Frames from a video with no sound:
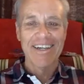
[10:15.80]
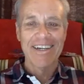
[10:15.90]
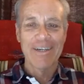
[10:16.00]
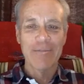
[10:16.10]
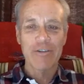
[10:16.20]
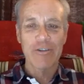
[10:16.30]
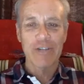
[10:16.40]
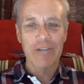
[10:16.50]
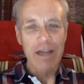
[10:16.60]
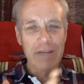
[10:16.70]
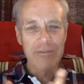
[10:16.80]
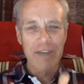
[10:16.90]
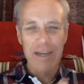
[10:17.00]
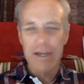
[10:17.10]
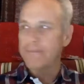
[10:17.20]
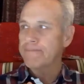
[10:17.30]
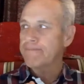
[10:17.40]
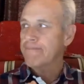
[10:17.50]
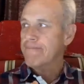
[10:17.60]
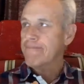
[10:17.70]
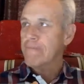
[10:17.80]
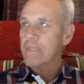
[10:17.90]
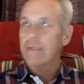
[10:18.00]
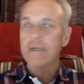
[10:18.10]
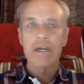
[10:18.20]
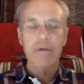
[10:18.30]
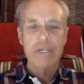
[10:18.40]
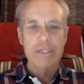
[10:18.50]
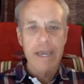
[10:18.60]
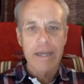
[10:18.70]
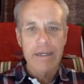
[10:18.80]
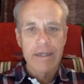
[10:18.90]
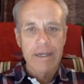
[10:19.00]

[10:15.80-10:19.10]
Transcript: Because there's a lot of kind of, how do I say it,